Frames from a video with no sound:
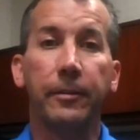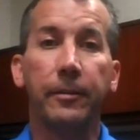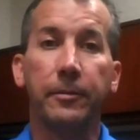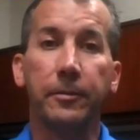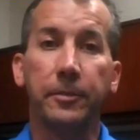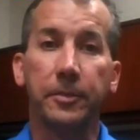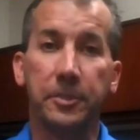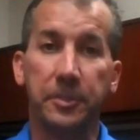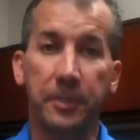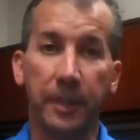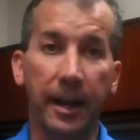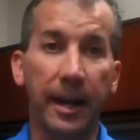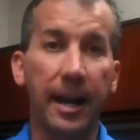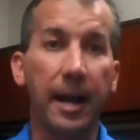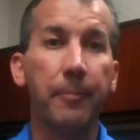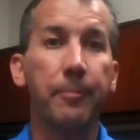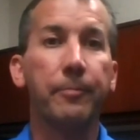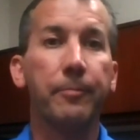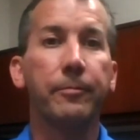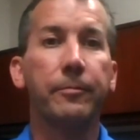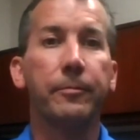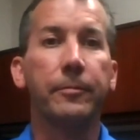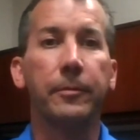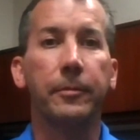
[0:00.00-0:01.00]

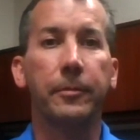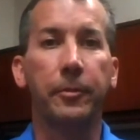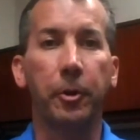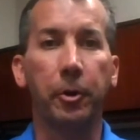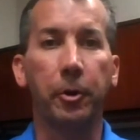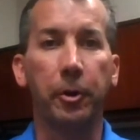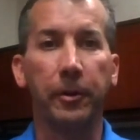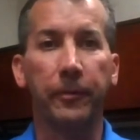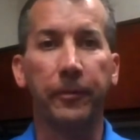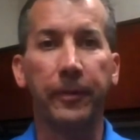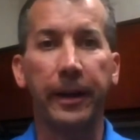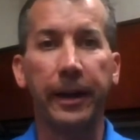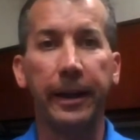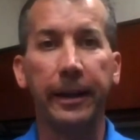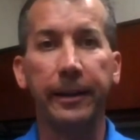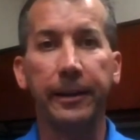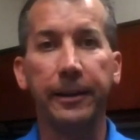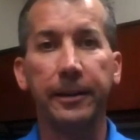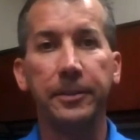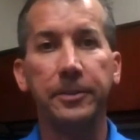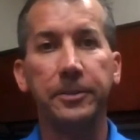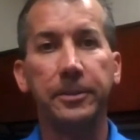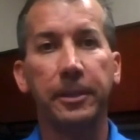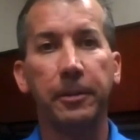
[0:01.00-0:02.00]
stop, notify
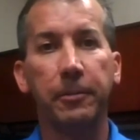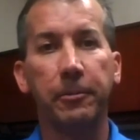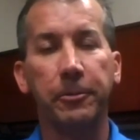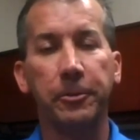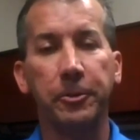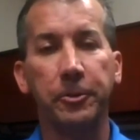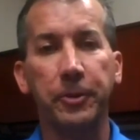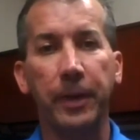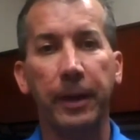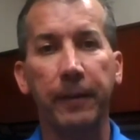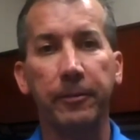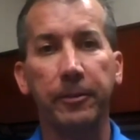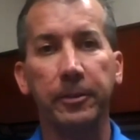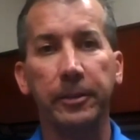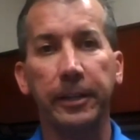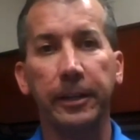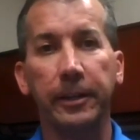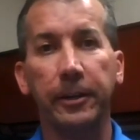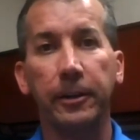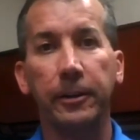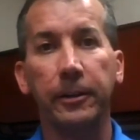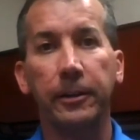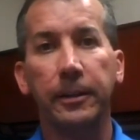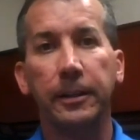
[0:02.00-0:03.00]
us, get with your driver
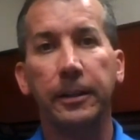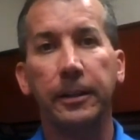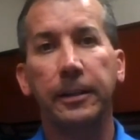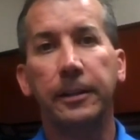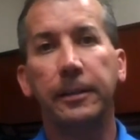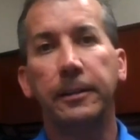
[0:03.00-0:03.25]
leader,